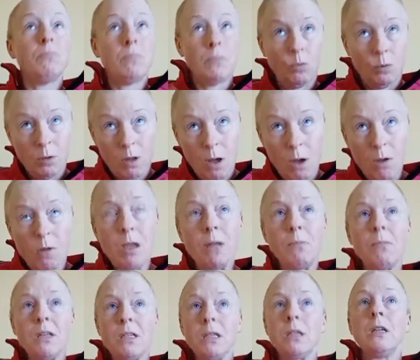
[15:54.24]
Although,
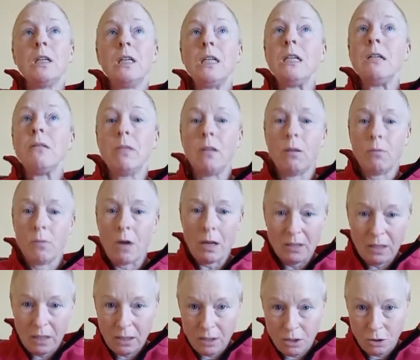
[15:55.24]
admittedly, there are
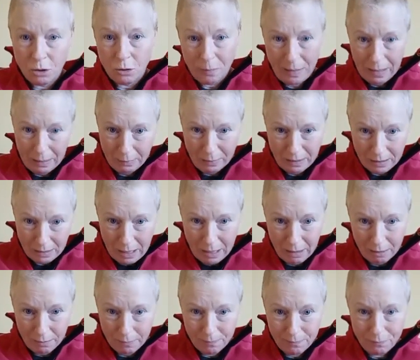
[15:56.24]
test tube babies
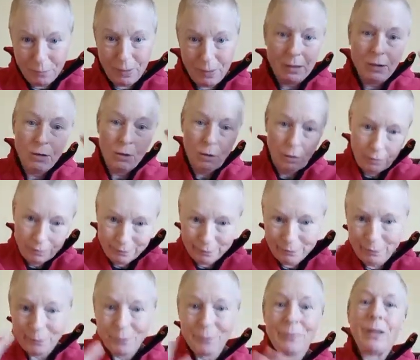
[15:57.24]
now. But,
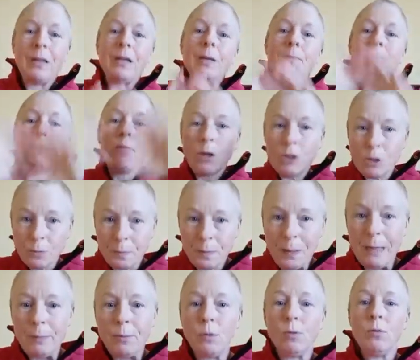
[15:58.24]
most
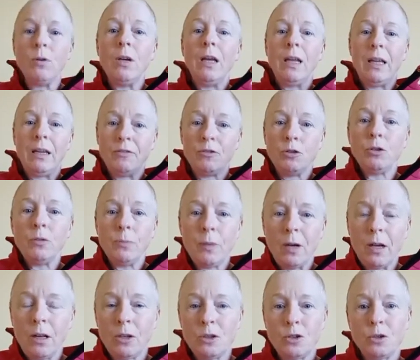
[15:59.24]
people have two
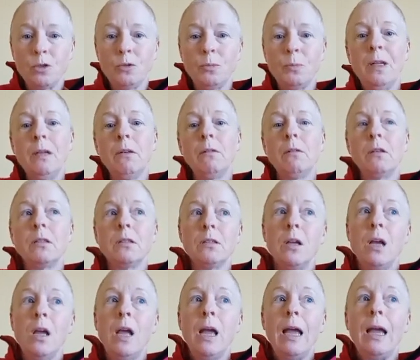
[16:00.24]
biological parents.
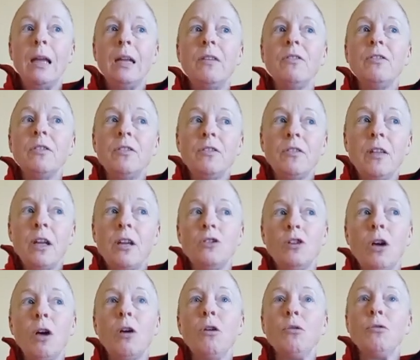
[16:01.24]
And even if they
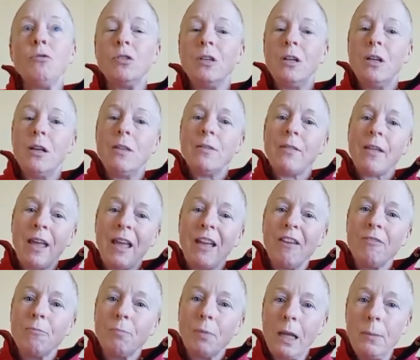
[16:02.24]
don't, they
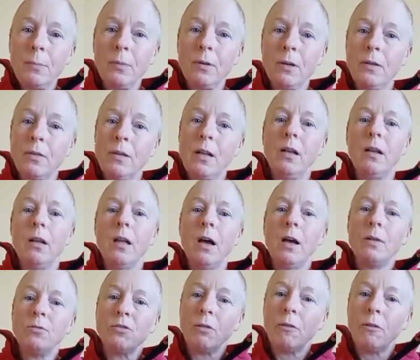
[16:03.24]
have people in their lives who